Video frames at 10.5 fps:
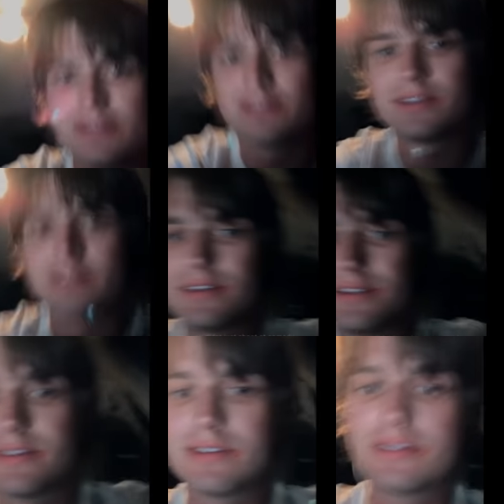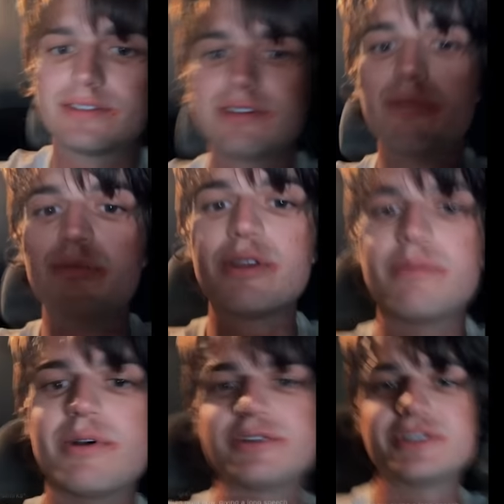more realistic version of
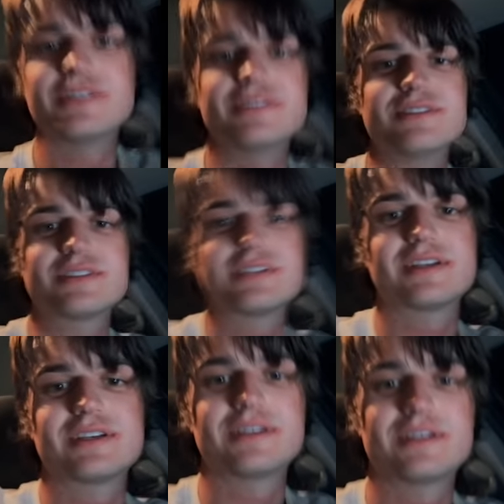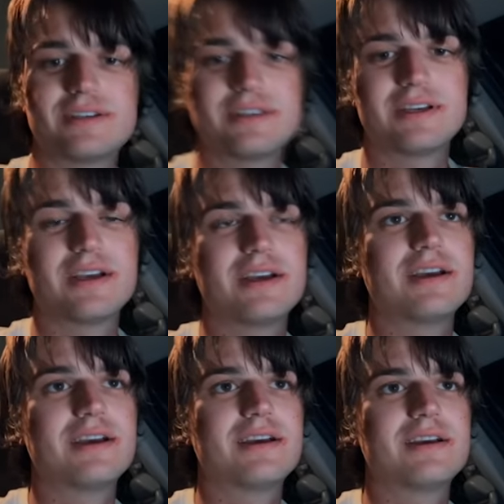Kurt might have done just
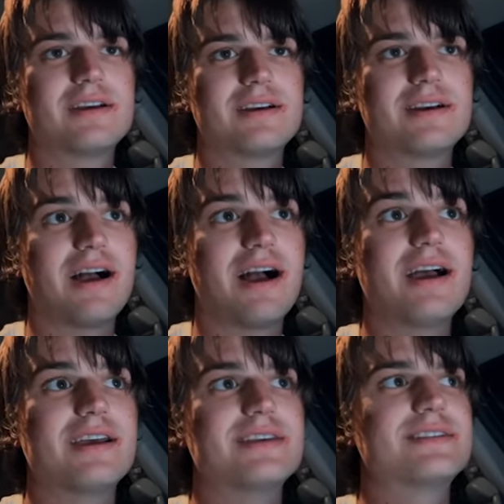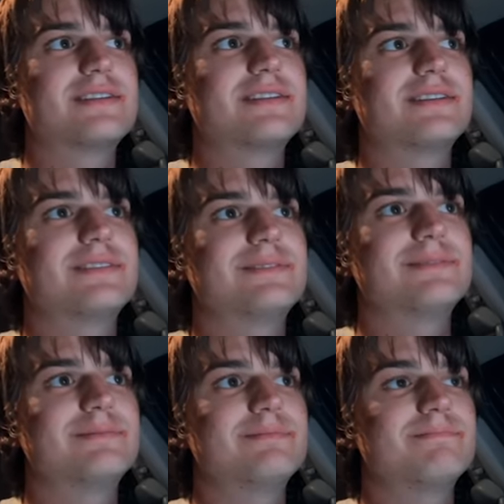that. He has tied such a
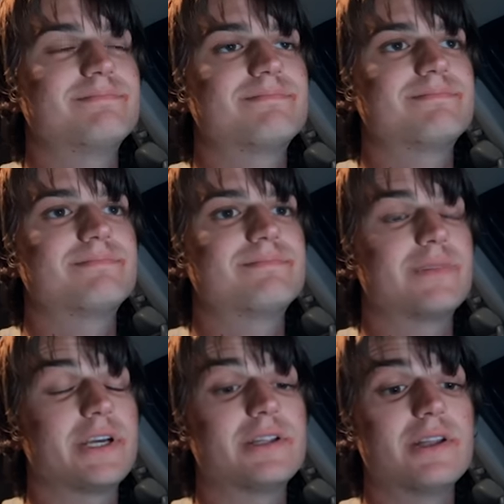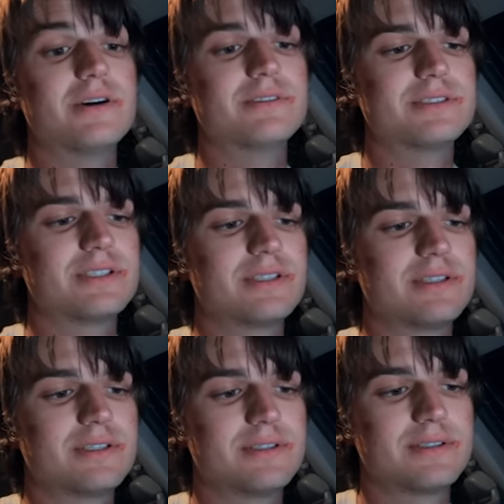big part of his
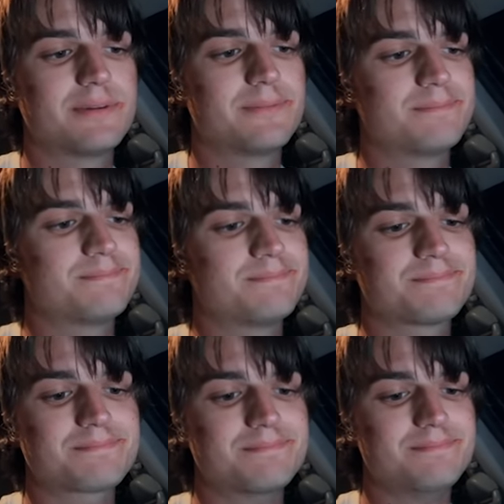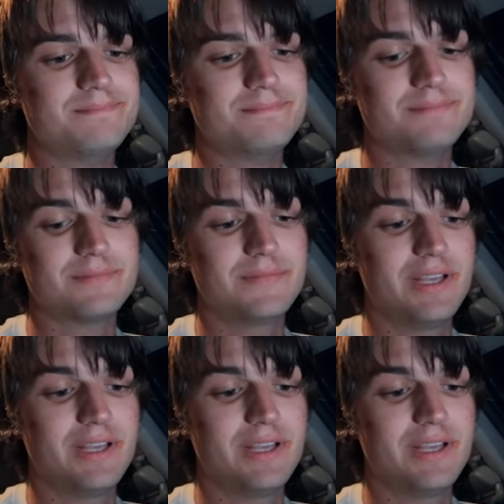self-worth to the success of his